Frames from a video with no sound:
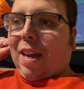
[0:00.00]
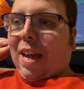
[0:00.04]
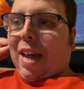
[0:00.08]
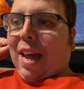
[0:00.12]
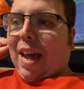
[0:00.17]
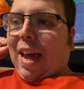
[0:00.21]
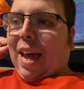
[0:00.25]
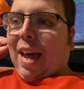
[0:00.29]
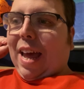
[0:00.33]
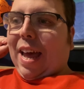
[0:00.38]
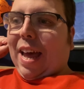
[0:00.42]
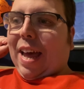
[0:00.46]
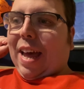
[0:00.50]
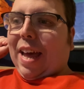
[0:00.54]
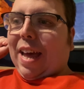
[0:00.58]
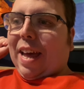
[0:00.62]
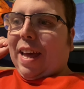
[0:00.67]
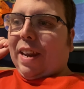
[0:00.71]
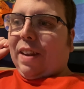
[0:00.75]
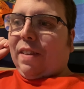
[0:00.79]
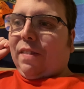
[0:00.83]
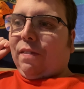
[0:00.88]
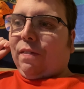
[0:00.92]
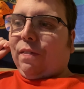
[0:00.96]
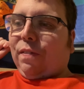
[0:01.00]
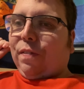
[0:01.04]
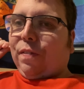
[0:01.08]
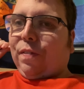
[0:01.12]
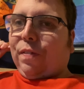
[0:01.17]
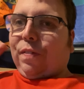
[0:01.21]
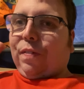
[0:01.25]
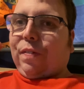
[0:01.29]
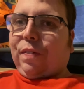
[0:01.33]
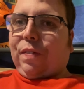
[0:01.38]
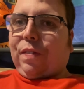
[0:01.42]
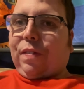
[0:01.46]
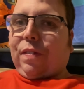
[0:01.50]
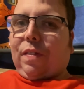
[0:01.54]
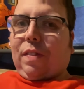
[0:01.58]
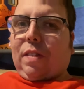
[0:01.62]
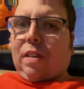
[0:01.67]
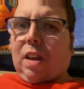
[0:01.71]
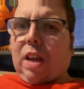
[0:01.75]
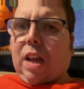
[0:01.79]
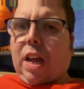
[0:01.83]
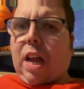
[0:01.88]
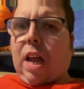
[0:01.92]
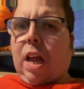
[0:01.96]
and
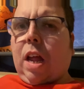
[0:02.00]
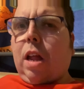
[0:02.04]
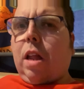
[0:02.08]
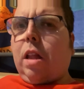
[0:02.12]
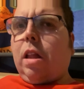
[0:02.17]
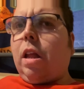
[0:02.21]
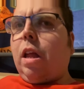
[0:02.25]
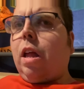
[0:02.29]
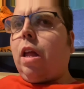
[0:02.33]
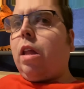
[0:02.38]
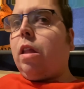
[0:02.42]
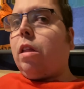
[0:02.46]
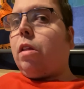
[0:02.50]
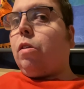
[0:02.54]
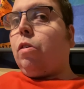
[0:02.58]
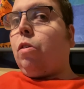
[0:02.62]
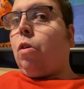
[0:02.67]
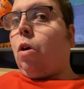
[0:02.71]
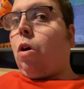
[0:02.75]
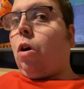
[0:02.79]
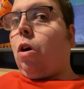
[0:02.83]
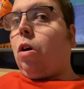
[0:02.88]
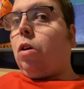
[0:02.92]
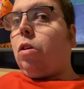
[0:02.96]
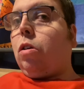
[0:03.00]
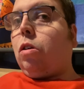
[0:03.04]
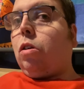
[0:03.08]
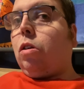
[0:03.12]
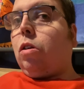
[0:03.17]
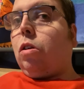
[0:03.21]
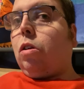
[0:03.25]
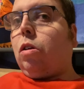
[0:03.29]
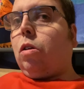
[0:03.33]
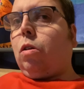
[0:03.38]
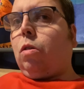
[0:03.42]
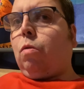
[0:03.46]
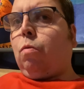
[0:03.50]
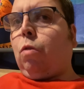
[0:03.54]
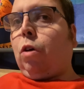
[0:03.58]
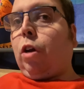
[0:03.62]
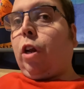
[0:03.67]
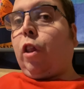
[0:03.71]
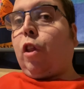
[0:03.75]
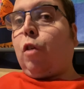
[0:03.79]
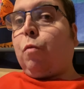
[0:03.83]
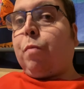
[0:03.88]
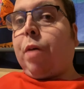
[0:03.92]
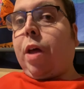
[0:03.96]
it is not one
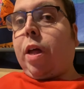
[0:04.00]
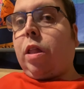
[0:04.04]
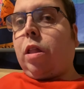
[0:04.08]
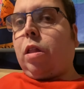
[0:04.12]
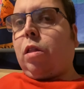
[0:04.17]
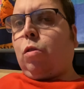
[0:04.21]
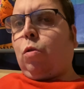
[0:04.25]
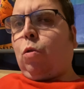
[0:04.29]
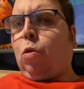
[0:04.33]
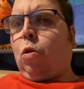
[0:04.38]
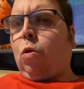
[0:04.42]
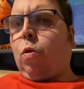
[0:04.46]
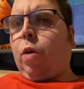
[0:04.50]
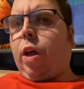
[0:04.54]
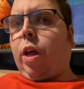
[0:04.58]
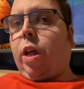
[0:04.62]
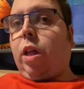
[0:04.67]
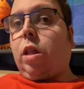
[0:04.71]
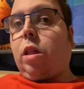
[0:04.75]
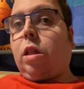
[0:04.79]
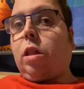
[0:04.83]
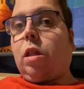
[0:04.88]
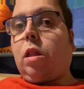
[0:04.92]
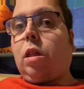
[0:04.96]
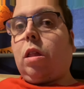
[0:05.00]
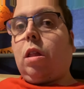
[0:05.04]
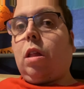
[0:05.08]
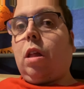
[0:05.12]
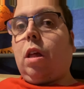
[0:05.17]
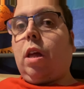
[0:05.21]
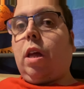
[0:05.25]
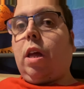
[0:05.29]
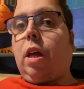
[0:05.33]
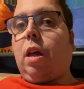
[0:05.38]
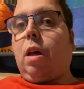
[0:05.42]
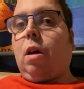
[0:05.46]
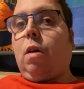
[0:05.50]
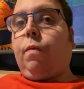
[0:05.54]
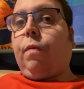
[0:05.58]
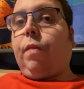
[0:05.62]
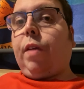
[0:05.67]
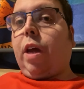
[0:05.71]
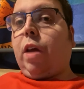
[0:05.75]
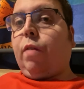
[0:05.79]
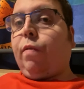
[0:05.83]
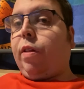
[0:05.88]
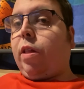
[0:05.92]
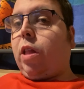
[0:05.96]
of the best stories of
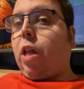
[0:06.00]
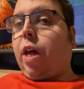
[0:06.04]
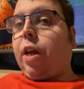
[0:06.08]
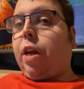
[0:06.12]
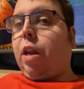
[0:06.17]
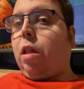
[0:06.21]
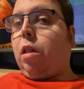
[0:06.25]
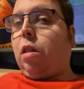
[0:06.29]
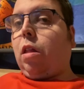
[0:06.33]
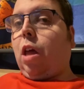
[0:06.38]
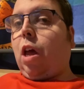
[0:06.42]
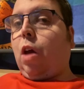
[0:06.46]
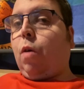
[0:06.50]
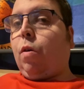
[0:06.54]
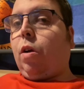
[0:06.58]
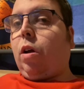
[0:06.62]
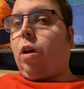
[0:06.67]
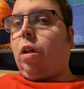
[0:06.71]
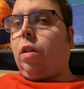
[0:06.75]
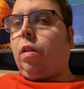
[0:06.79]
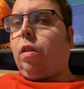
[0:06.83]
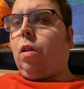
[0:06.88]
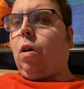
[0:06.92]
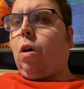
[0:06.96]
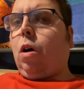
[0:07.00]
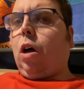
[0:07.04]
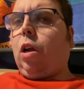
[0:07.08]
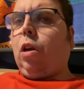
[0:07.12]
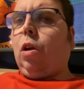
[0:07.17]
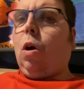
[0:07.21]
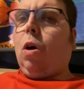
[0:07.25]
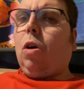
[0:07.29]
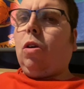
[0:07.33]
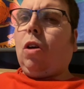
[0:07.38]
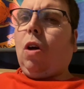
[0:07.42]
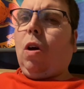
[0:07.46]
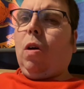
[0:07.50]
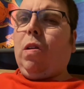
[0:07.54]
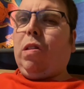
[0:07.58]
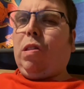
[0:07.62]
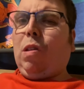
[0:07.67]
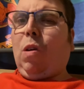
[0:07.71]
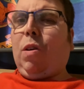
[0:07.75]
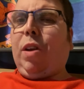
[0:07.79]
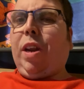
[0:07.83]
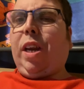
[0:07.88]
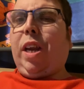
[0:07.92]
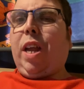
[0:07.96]
David Tennant's era. Not a lot goes
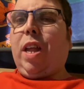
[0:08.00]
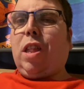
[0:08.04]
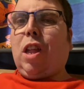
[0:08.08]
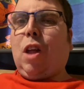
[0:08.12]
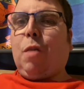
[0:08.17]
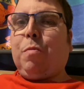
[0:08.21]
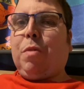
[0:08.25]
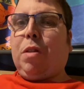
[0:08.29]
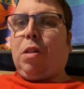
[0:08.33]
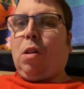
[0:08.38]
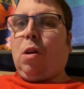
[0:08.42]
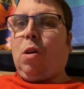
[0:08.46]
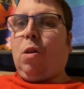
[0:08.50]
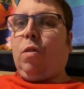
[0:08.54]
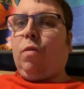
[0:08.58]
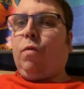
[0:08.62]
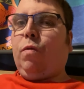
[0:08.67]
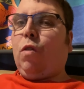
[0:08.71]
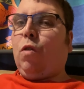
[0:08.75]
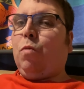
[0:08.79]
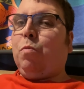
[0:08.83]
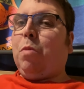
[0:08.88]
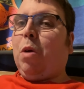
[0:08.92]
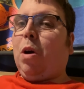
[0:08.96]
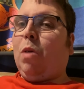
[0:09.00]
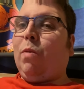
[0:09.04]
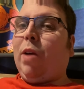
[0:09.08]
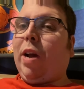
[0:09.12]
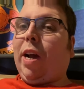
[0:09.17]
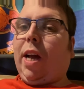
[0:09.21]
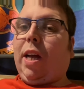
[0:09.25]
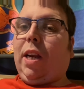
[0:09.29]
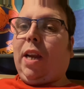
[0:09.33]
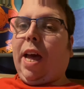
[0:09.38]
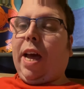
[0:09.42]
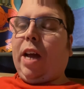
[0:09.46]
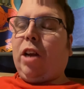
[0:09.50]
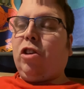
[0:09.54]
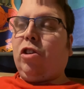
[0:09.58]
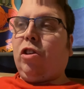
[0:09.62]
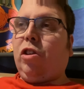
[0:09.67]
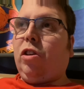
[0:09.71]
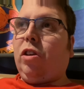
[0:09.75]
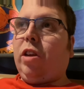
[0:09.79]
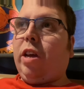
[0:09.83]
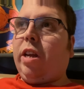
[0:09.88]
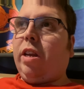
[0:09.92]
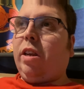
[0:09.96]
on in this episode from my
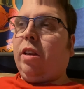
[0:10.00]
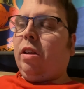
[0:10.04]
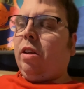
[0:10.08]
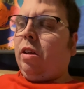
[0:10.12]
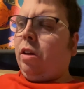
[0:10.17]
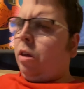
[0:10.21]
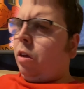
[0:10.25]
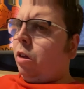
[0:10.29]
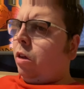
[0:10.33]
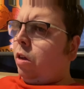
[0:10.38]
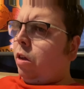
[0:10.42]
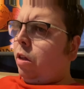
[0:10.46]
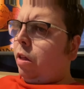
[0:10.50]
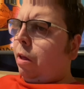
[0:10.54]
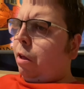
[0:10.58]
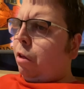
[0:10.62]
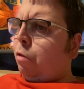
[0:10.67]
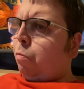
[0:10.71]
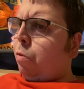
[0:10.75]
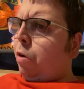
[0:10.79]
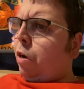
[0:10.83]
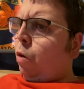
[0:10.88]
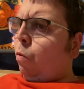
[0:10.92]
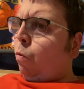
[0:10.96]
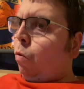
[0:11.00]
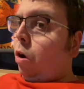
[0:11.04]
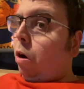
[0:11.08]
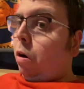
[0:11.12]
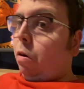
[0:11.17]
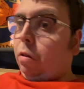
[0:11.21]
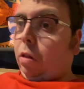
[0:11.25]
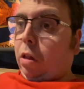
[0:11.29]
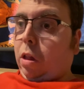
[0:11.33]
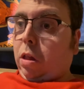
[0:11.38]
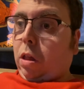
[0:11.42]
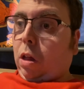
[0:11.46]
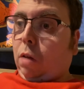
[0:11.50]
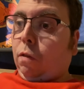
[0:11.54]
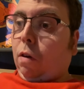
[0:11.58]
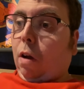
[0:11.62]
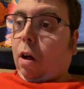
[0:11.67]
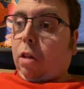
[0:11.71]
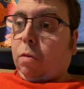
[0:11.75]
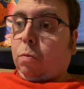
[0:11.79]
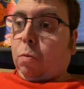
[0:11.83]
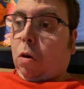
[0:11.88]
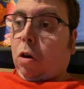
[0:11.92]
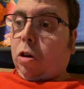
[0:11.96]
recollection, and it's been a while since I've
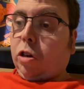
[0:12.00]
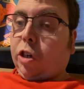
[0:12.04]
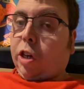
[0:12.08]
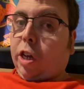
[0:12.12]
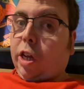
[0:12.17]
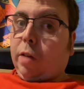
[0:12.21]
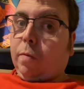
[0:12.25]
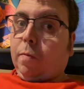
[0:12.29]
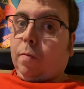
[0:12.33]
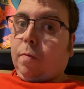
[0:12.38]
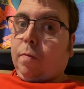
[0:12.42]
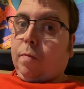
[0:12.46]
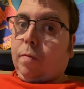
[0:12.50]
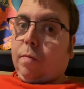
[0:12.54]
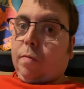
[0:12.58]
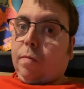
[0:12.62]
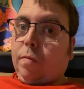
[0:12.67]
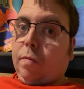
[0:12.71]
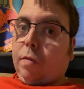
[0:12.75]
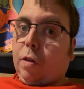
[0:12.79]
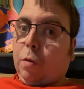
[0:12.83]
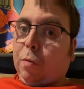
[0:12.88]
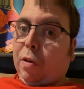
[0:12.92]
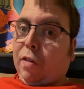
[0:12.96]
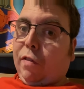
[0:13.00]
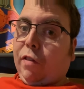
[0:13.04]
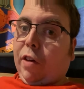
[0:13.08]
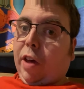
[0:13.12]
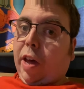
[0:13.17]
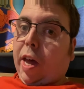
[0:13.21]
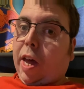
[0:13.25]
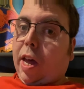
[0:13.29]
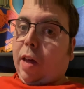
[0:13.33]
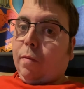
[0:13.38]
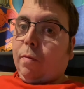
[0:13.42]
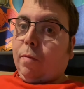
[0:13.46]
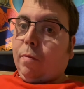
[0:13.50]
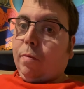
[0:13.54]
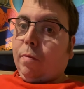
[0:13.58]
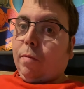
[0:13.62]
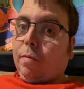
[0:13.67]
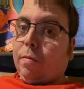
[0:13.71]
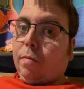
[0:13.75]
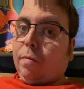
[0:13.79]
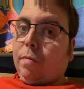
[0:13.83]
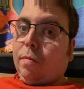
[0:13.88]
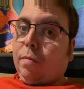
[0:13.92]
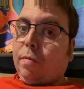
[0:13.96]
last watched it, to be fair.
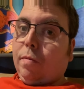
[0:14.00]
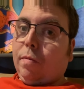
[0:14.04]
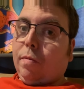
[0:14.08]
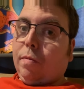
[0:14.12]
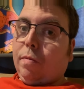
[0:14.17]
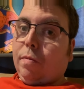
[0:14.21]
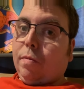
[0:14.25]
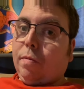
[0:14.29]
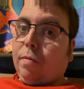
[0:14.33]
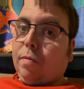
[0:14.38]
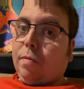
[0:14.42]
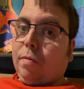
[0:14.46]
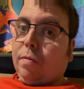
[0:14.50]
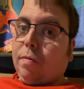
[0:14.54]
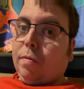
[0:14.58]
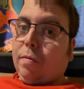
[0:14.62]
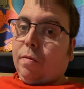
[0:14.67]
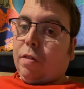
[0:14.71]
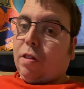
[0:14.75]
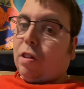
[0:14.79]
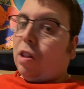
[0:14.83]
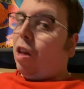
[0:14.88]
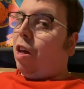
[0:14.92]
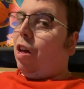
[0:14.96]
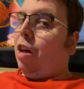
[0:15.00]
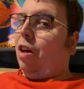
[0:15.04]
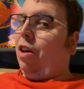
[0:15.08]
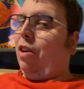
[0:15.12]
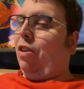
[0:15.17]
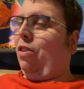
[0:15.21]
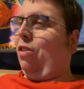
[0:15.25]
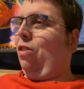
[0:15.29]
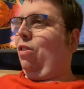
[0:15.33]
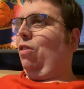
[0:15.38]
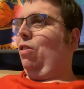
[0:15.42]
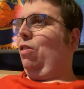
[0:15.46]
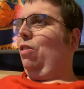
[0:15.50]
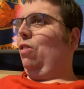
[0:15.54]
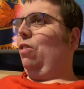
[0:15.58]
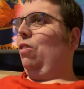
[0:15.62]
So.